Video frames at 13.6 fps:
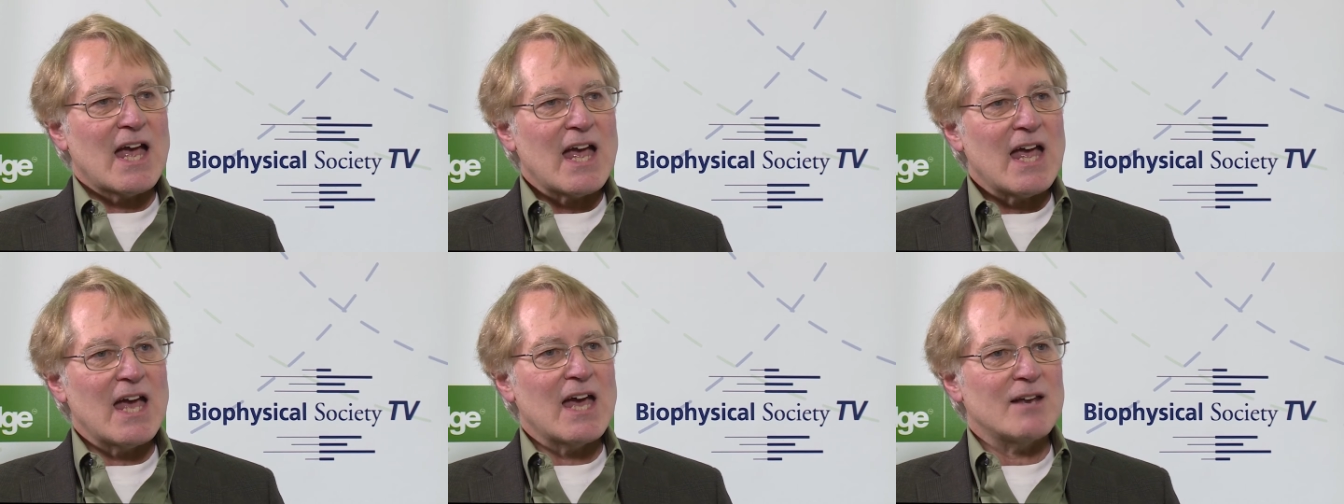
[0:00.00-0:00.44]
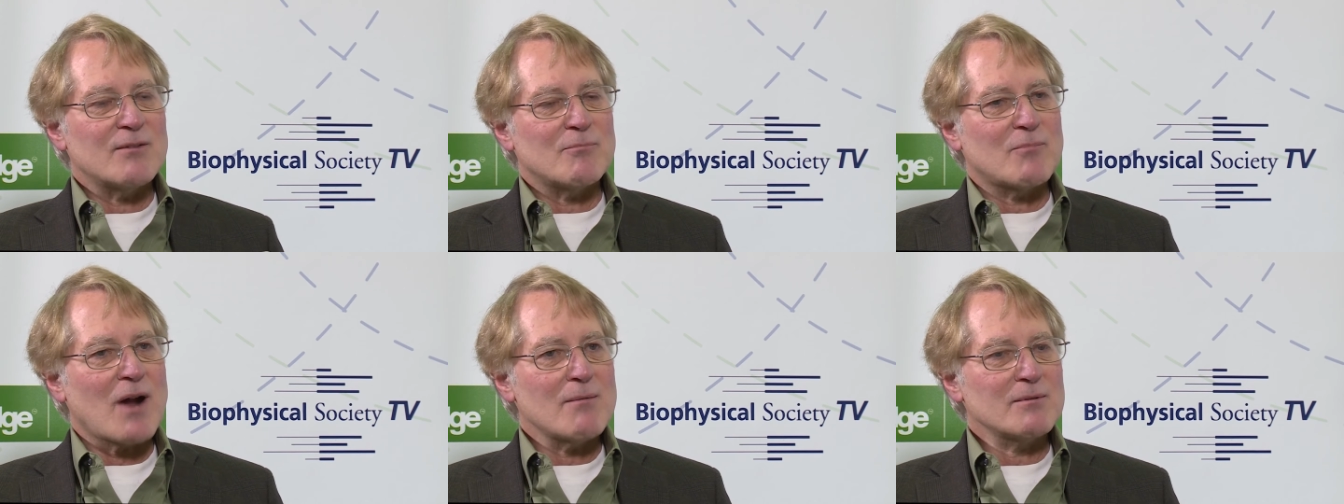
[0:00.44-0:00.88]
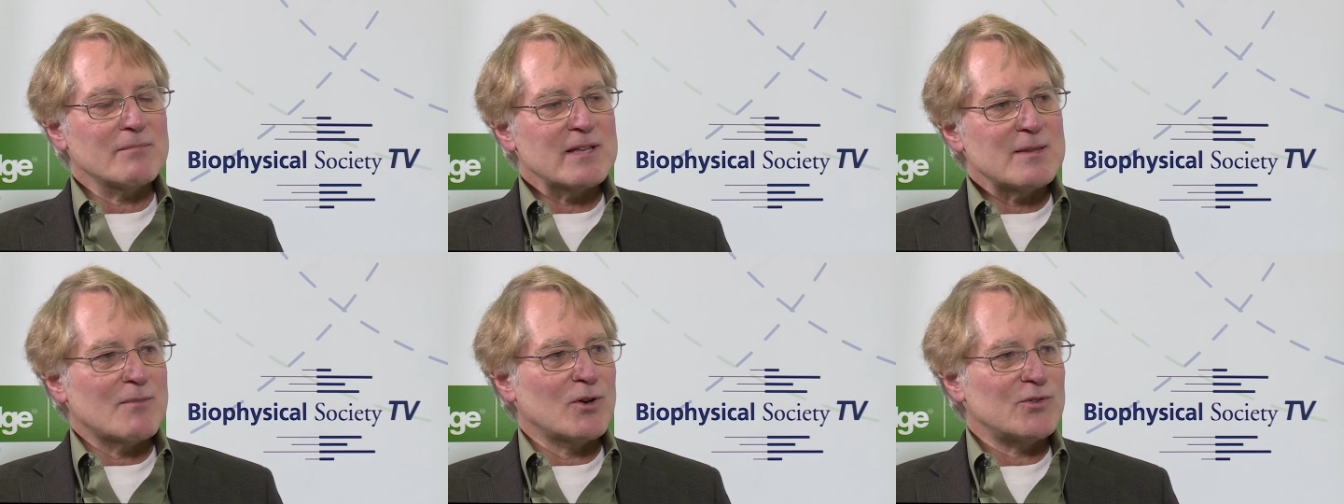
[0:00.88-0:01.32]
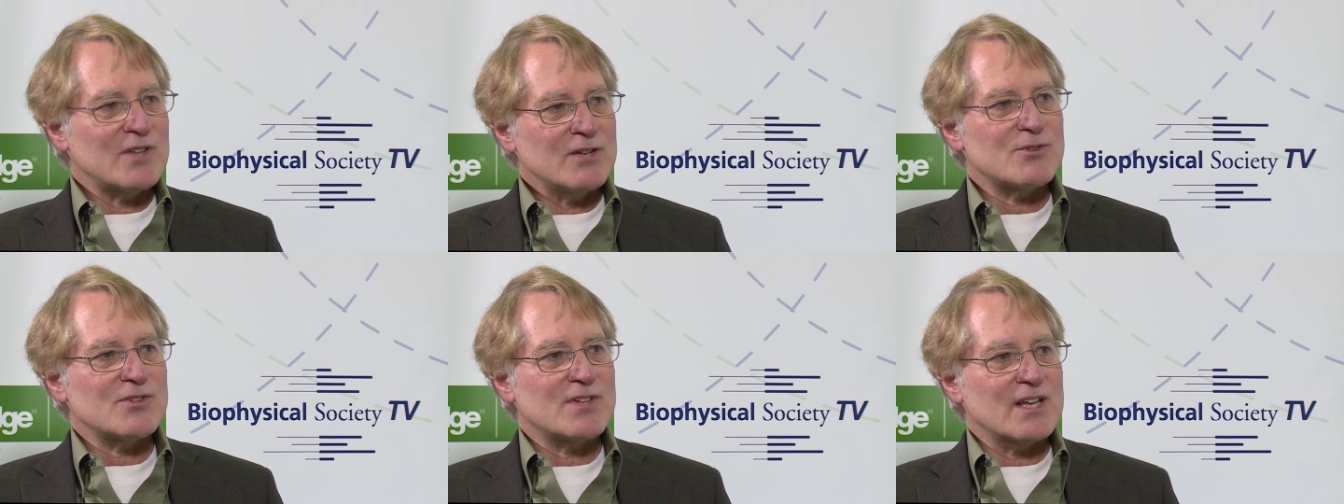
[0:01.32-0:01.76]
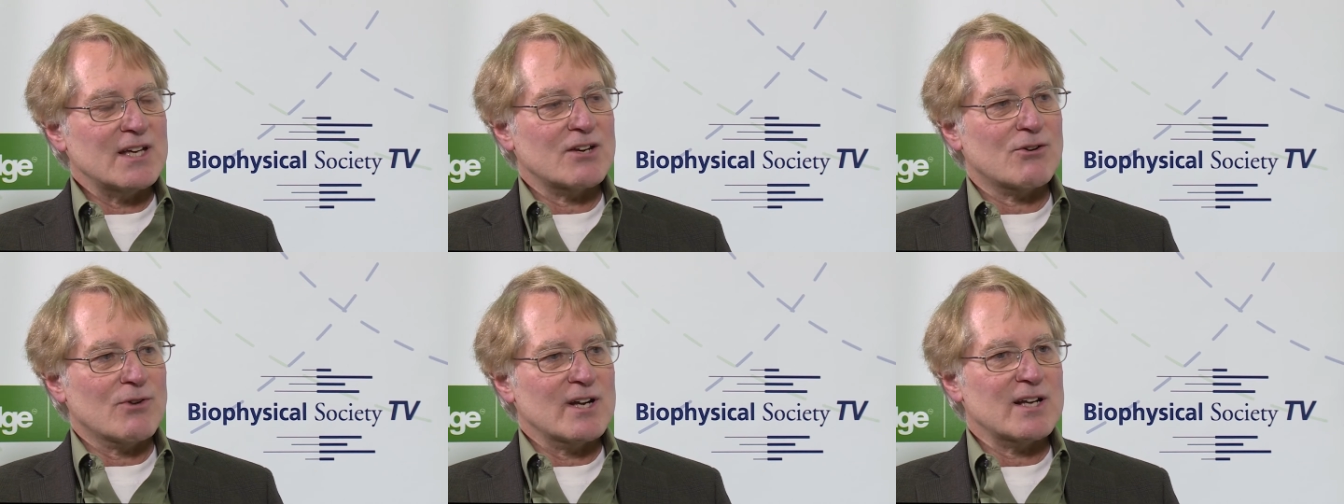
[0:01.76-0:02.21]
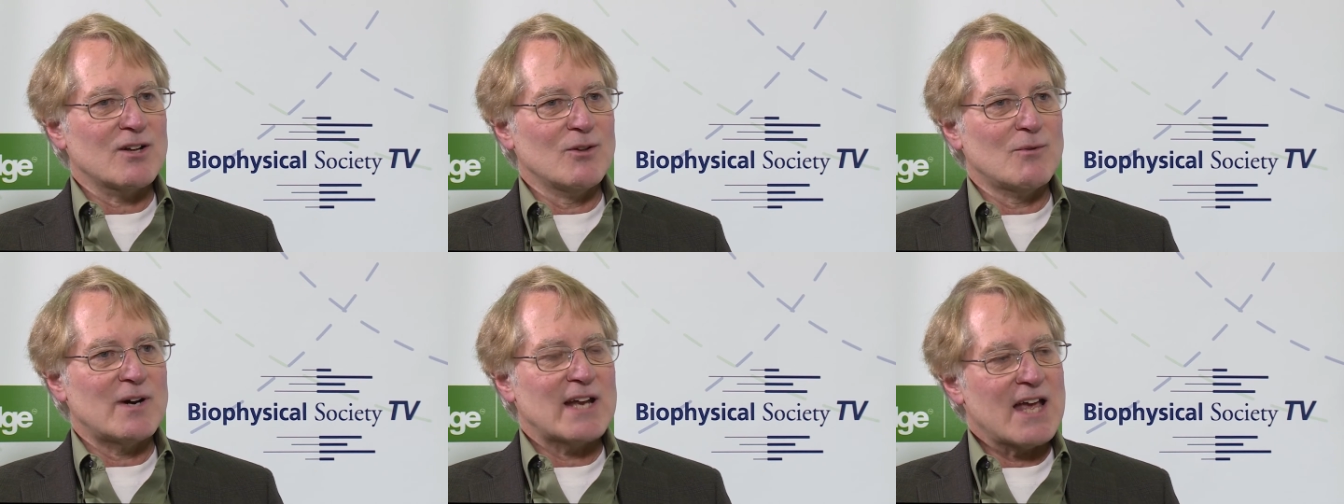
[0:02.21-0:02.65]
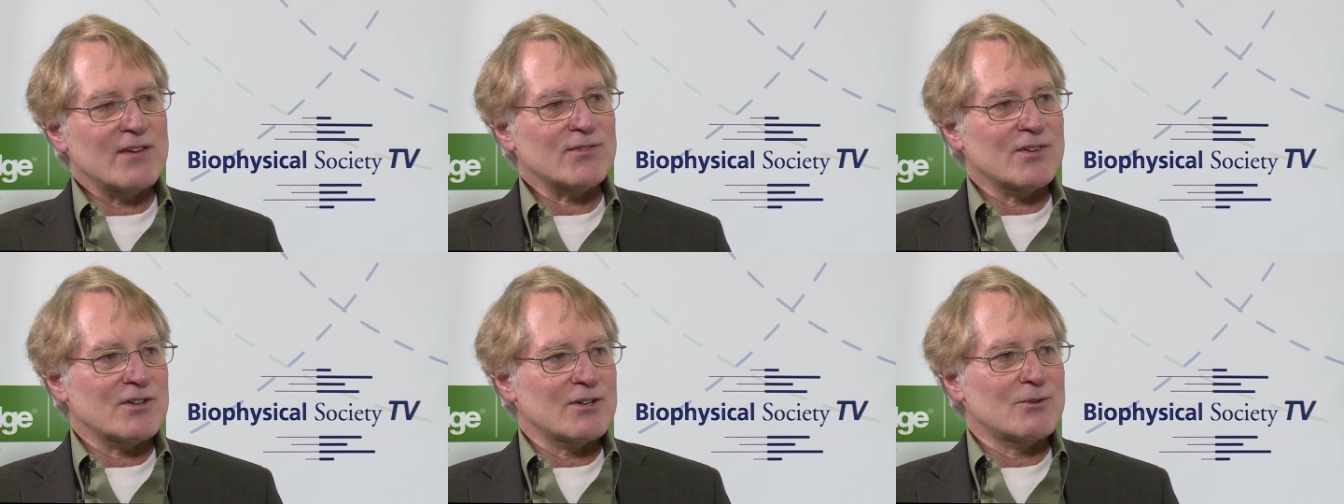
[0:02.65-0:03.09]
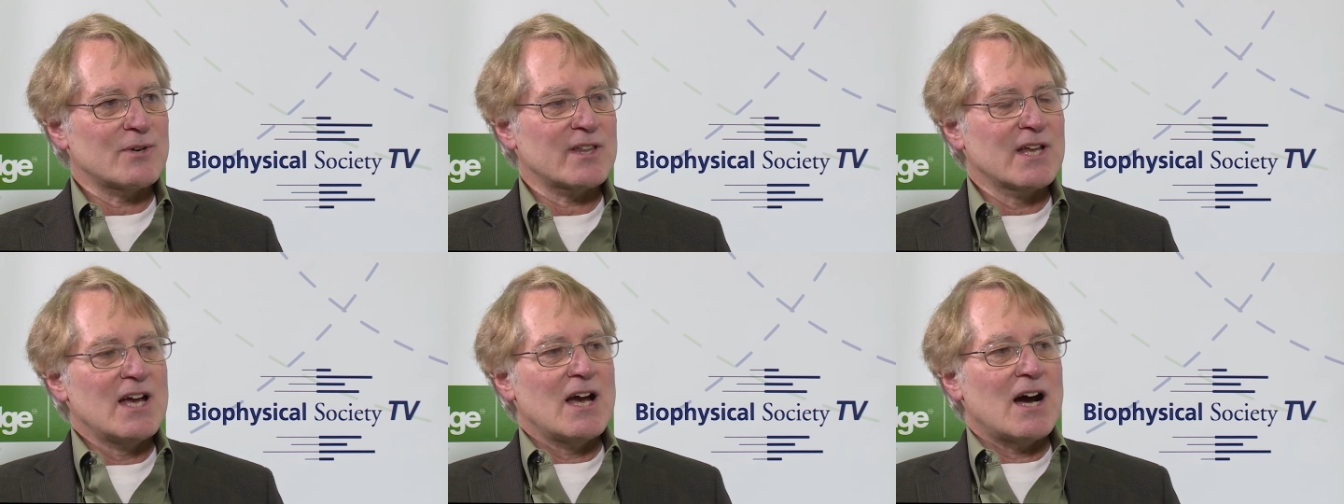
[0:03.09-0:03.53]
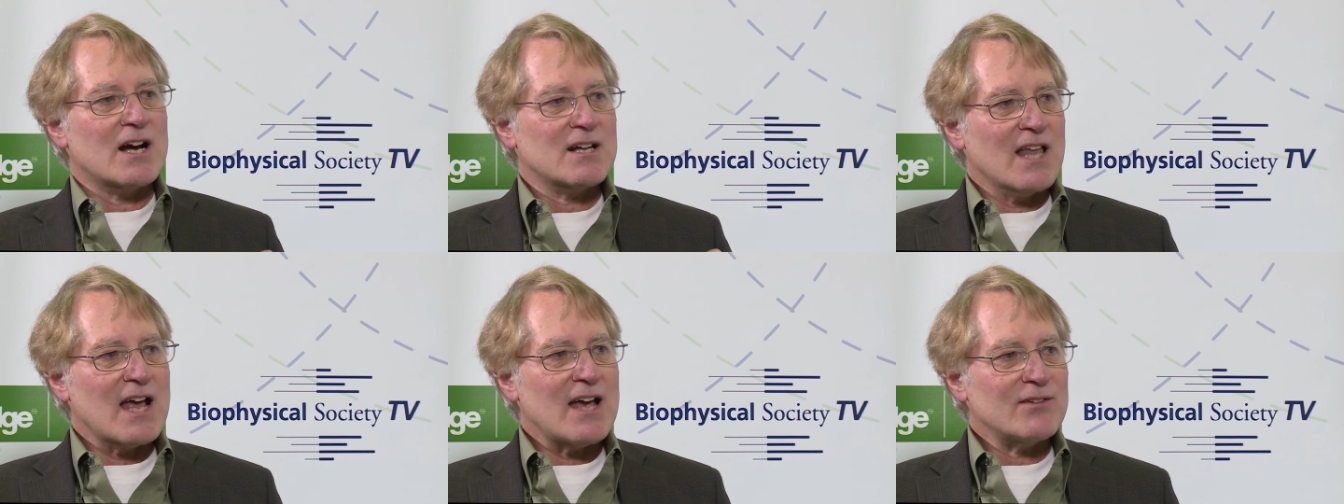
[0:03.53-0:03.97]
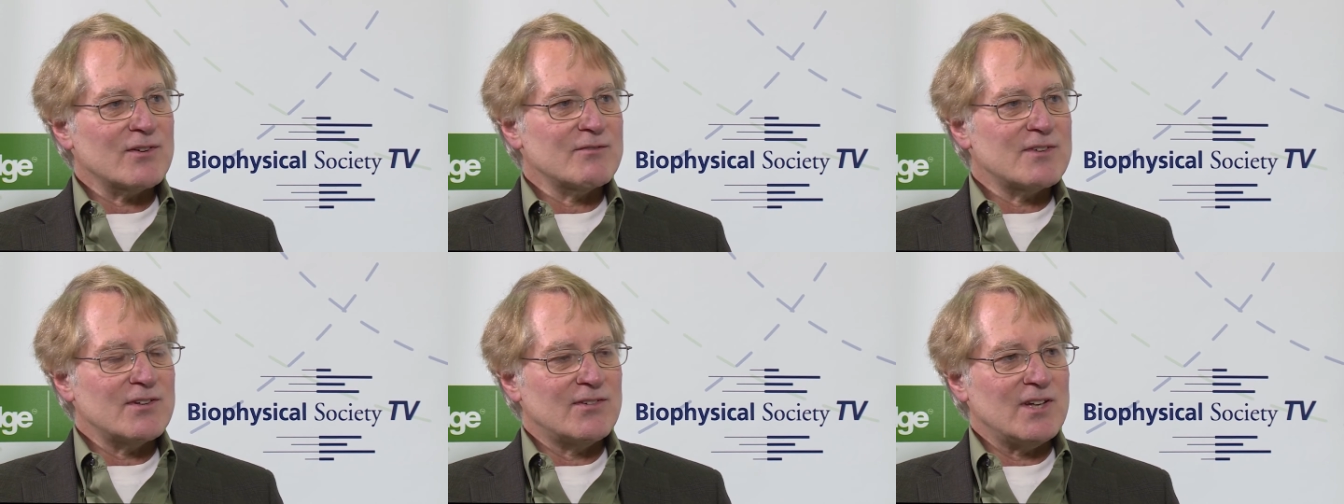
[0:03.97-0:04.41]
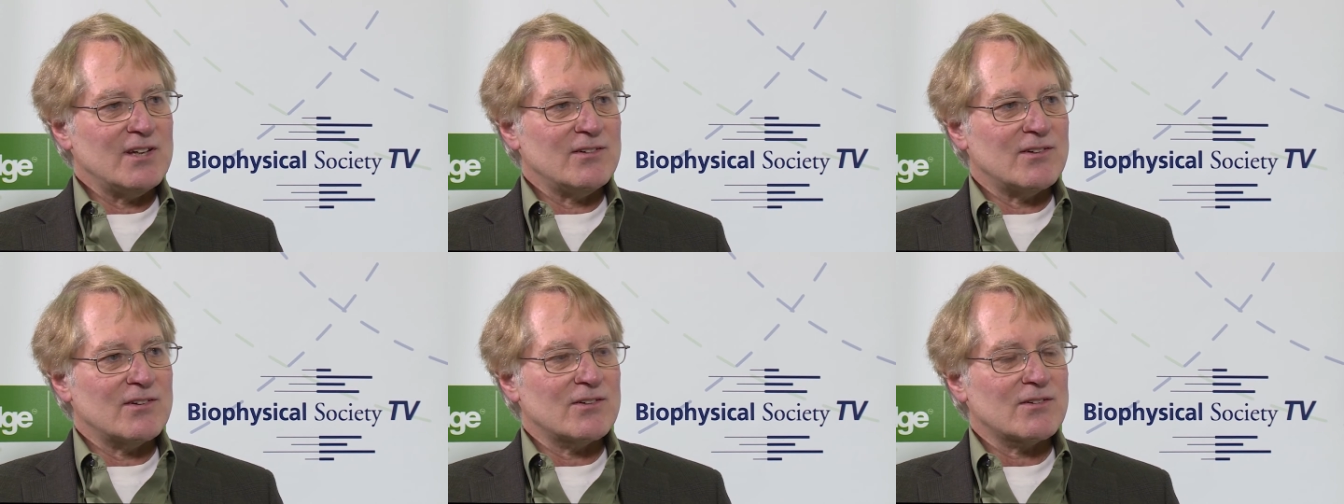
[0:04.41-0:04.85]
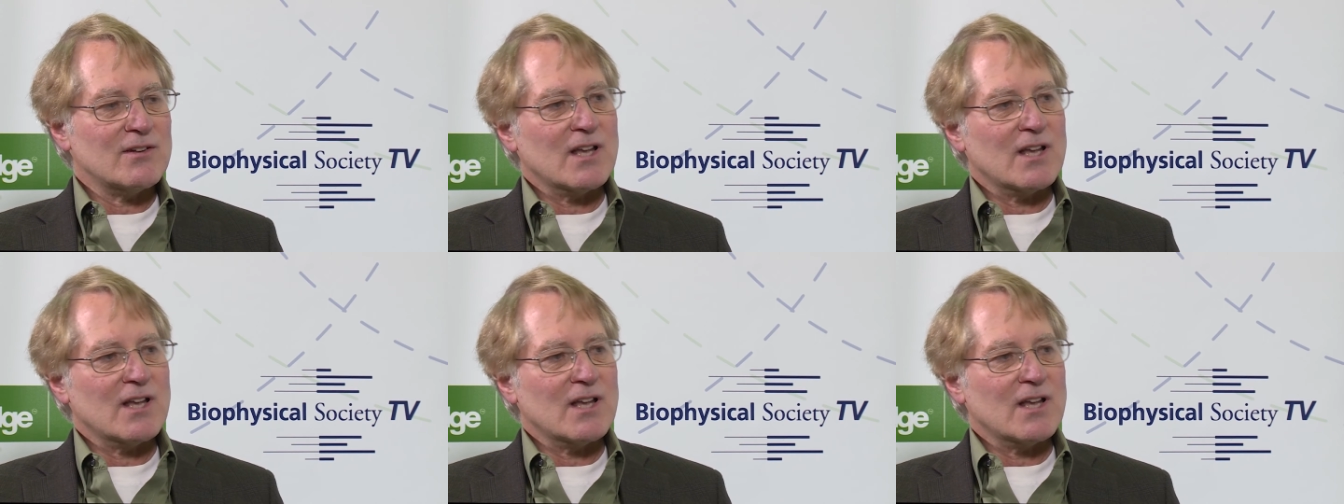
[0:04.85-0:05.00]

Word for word: And probably the most interesting and critical one has to do with a class of diseases